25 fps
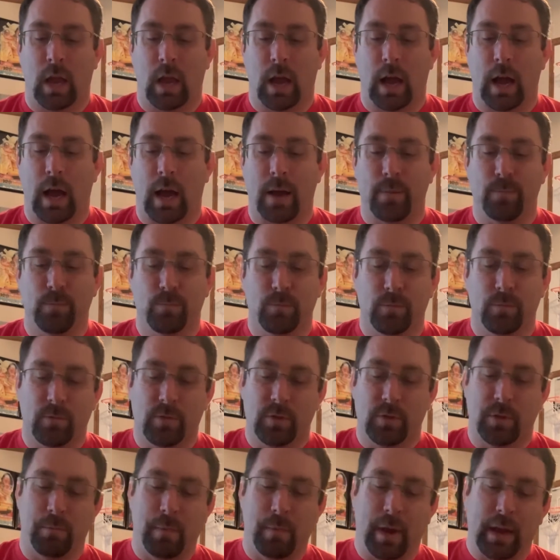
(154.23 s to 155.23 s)

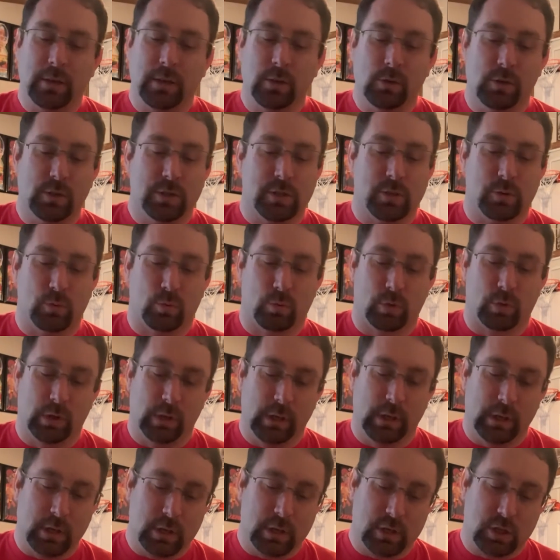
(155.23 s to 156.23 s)
The manual is in
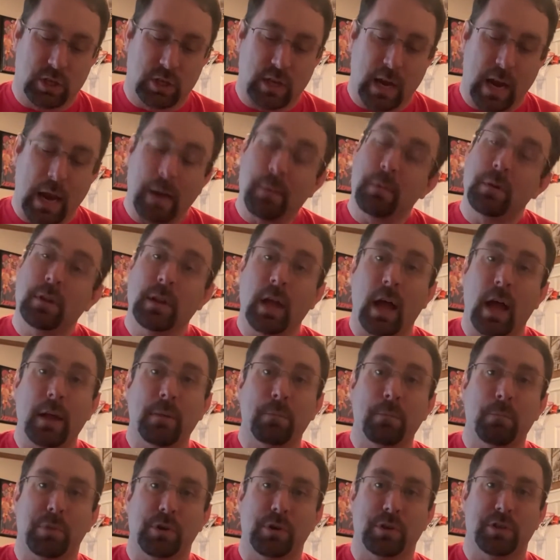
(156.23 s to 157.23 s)
really good shape,
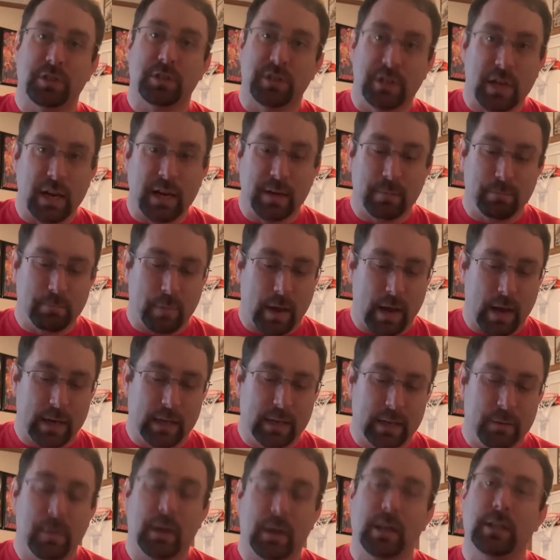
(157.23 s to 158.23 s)
not pristine by
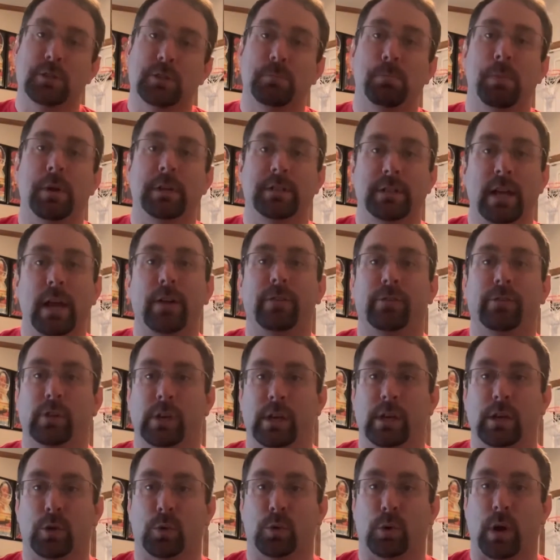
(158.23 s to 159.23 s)
any means, but
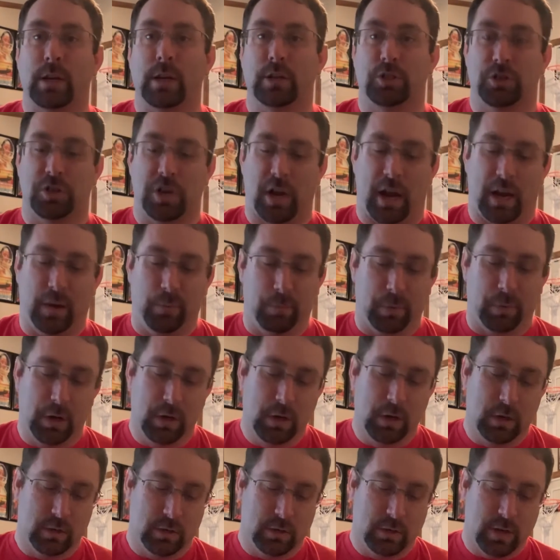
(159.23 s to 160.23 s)
definitely in great shape.
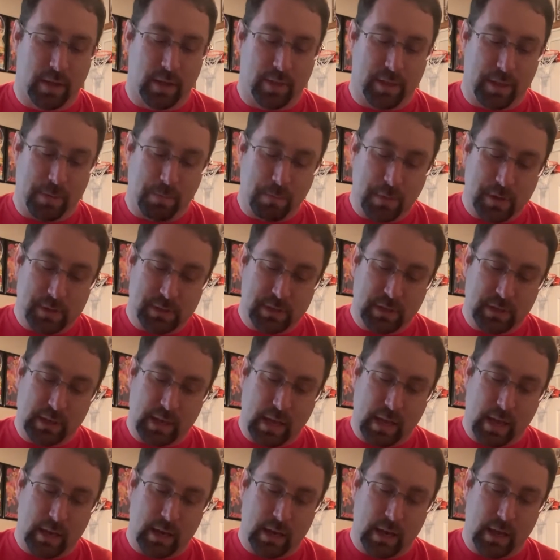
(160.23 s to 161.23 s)
Nothing missing
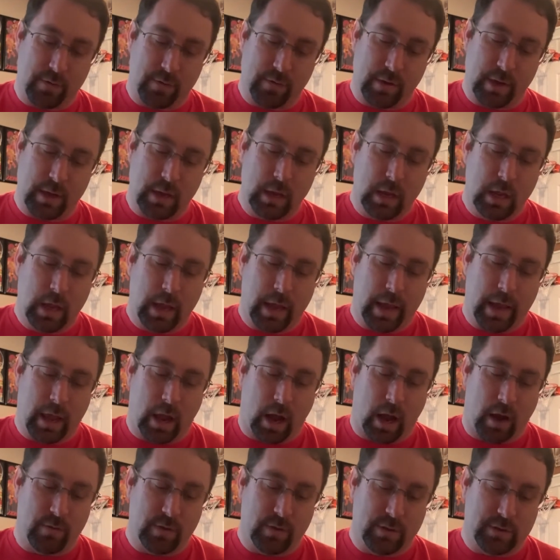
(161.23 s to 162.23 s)
out of it, and
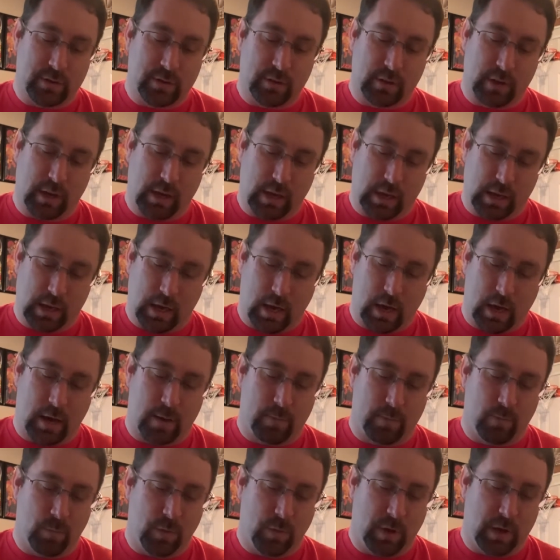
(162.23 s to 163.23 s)
obviously,
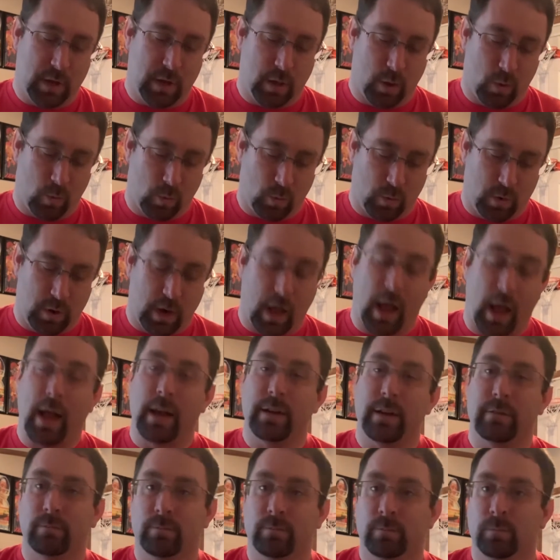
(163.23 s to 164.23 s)

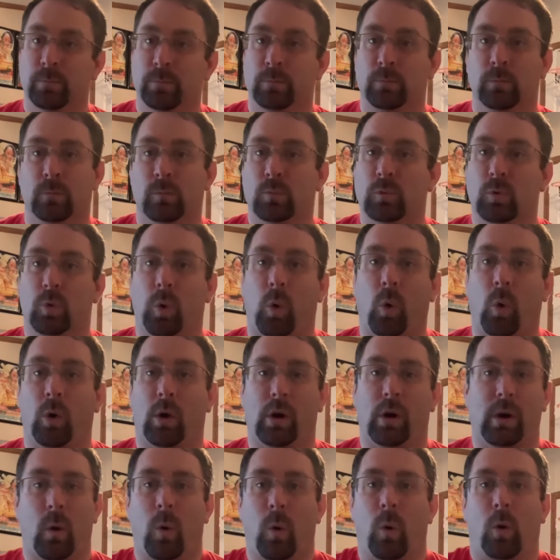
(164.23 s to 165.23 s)
not
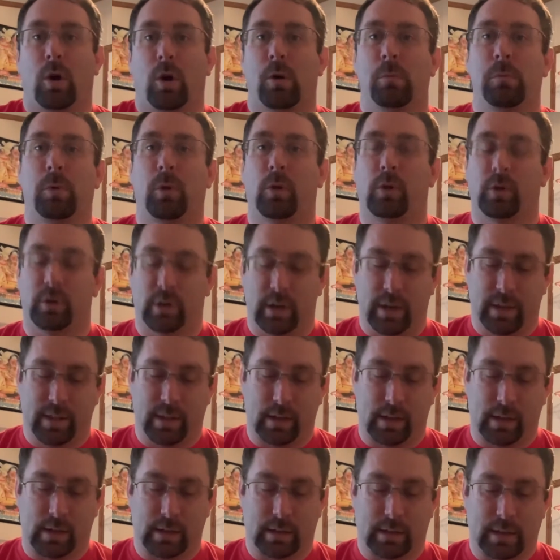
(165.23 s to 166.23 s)
horrible or
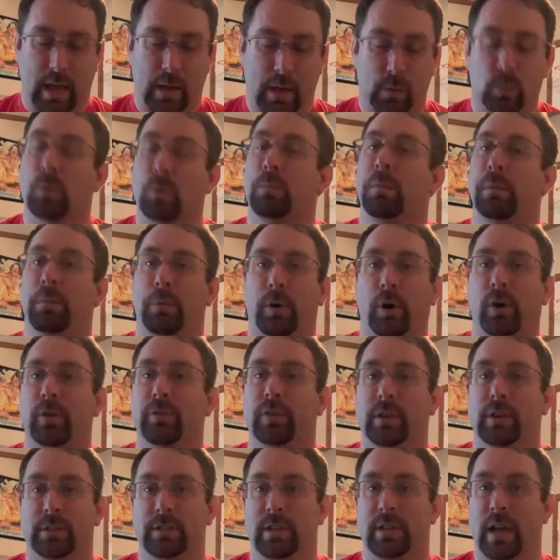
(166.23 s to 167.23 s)
anything like that. Would be
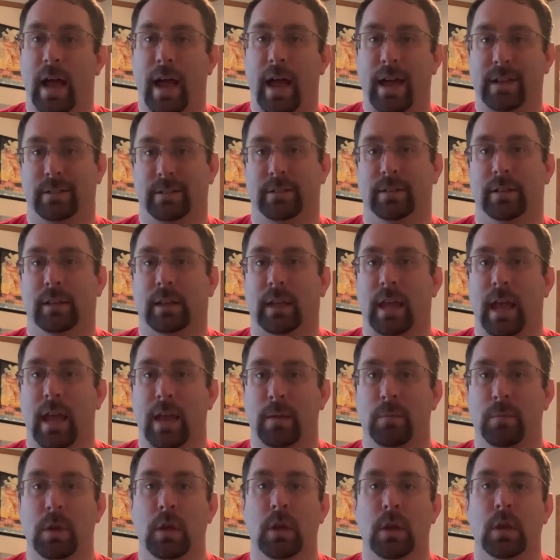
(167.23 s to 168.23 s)
perfect to add to the
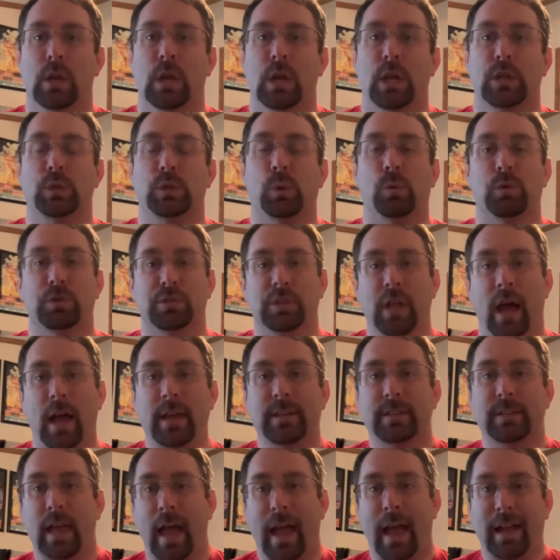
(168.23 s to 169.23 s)
game. So it was
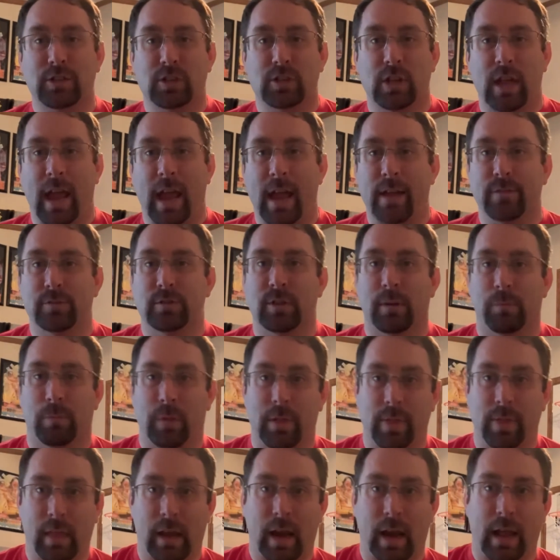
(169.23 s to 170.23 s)
nice to actually have
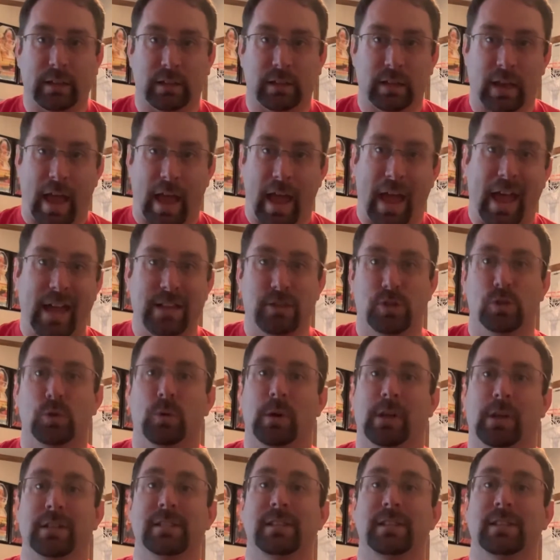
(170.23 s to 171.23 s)
something that I could add to
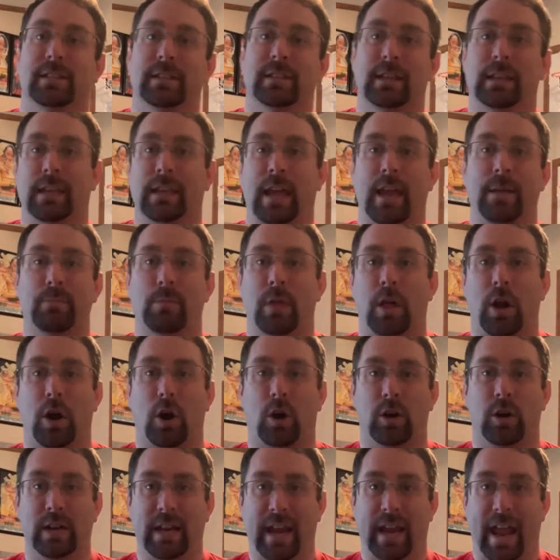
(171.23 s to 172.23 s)
an existing game that I
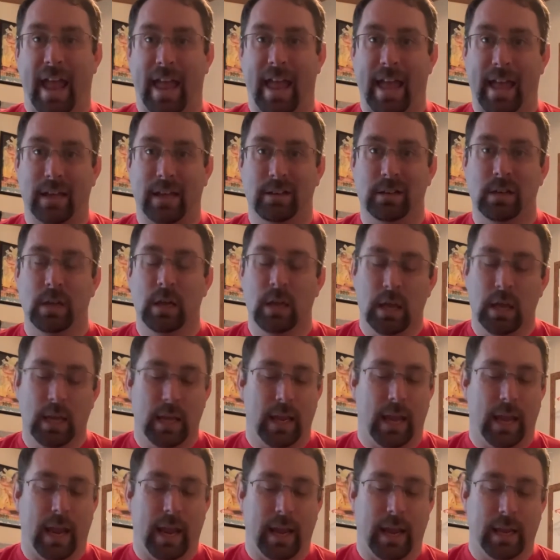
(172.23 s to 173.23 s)
already had,
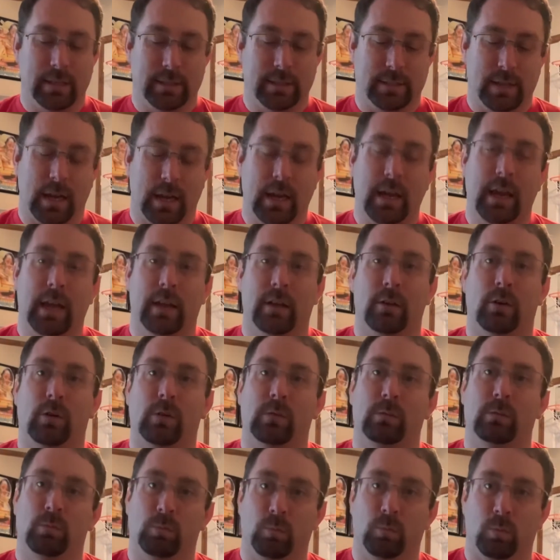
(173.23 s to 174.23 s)
and
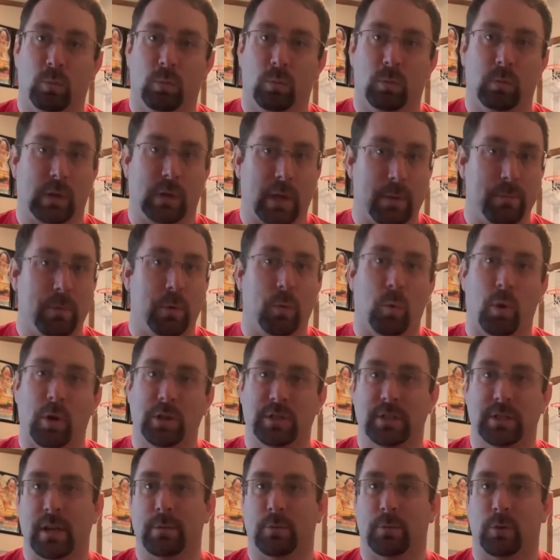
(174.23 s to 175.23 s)
it'll get me one
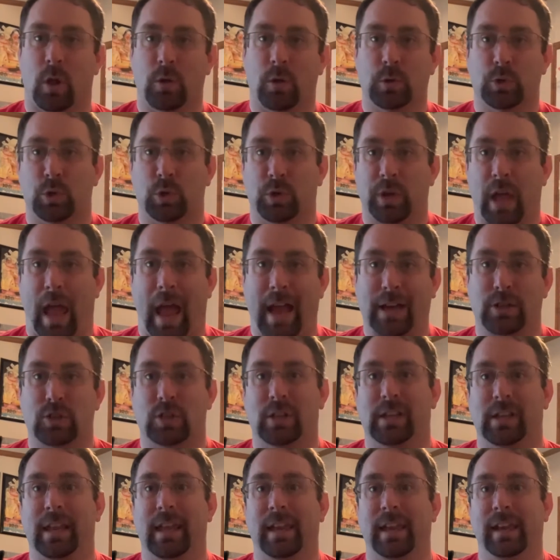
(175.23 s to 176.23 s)
step closer to
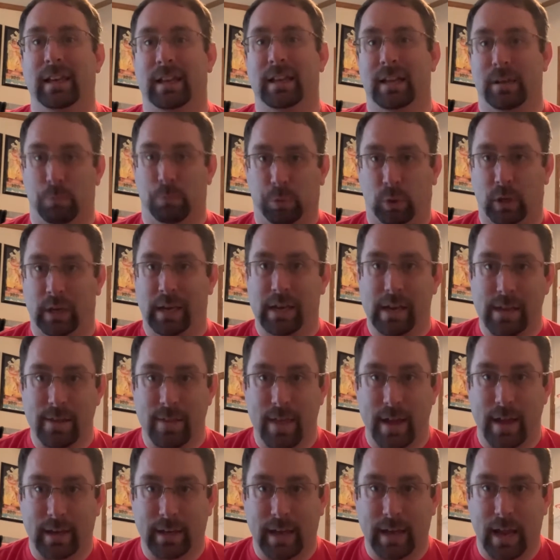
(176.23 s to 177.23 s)
actually getting complete in
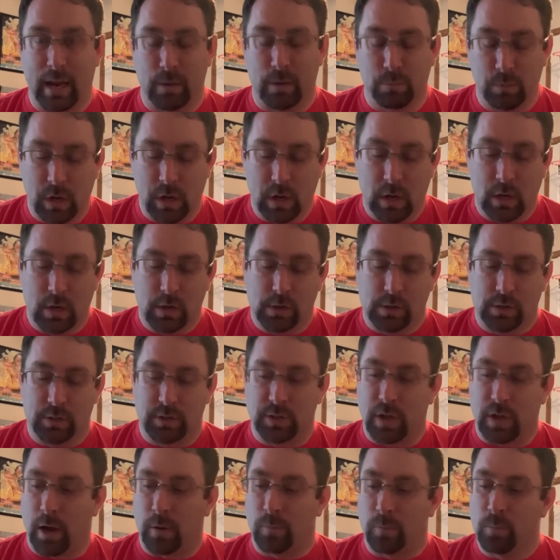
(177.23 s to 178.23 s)
that game.
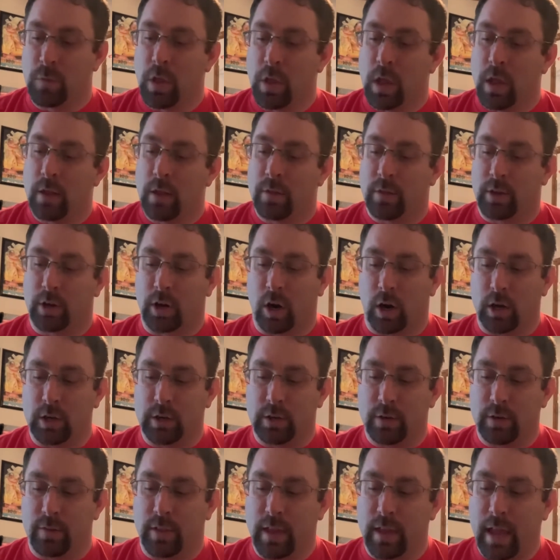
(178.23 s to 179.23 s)
So
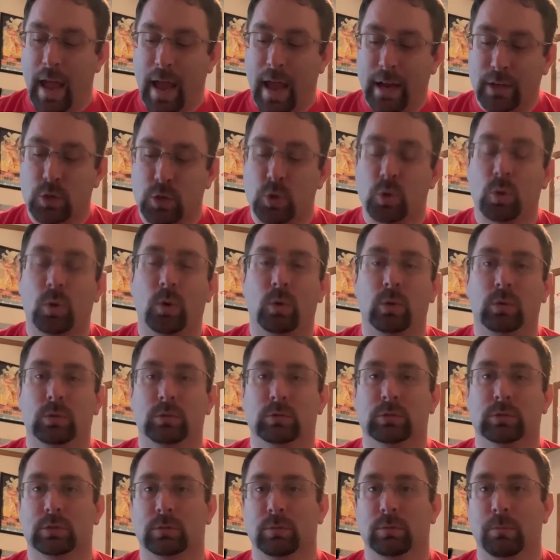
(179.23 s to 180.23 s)
the
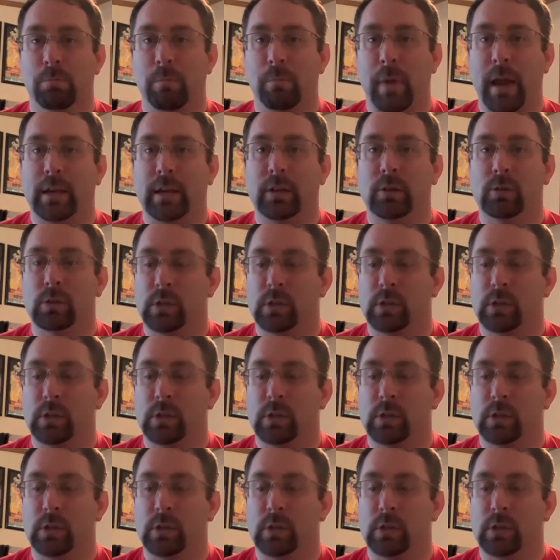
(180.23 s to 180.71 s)
actual manual